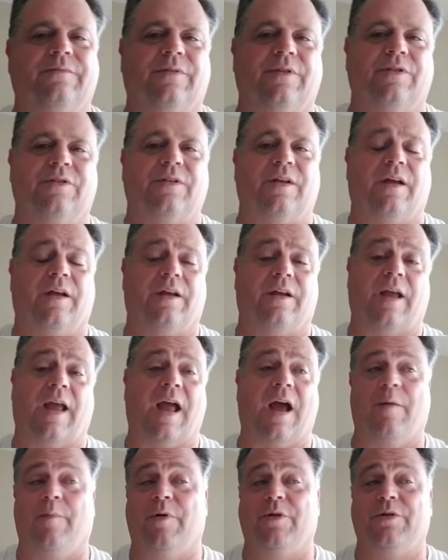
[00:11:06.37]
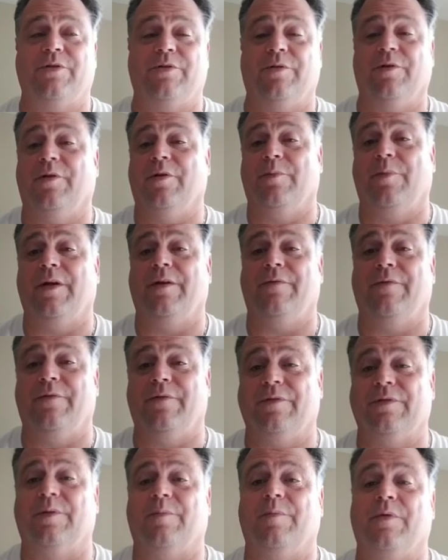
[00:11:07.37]
You just like how much you're going to pay for
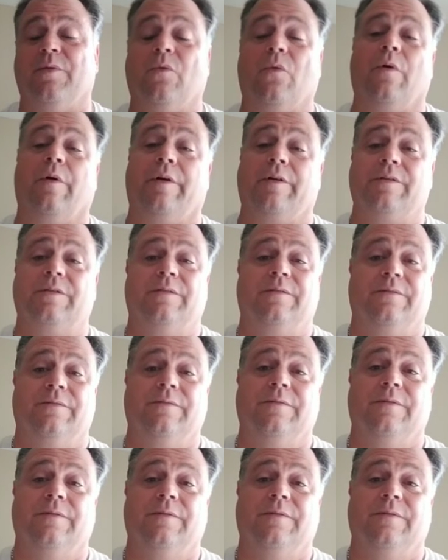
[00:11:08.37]
something that works.